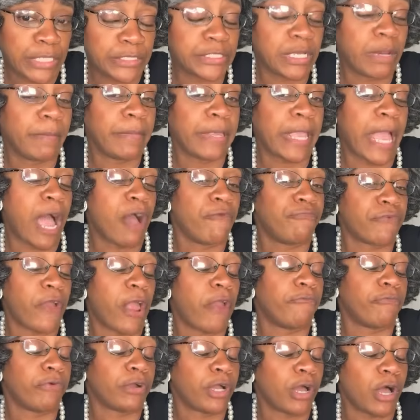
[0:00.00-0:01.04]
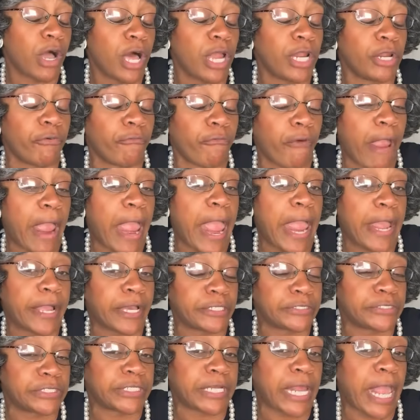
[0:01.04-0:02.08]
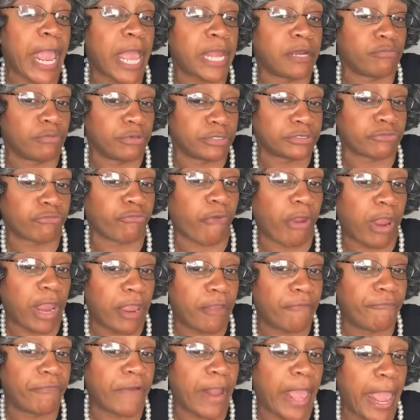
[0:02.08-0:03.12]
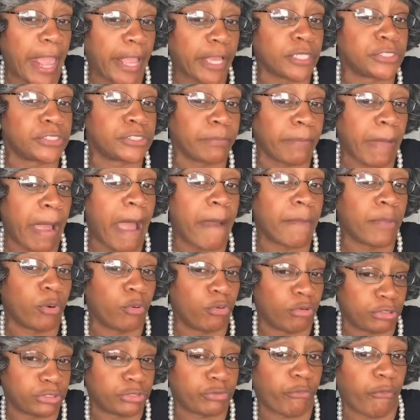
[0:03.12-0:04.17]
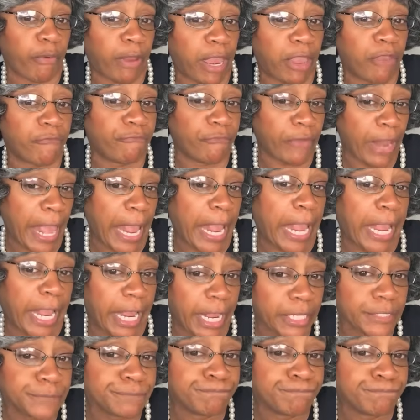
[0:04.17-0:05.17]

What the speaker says: Some of y'all favorite color red because your daddy was a red flag. Because your mama was a red flag.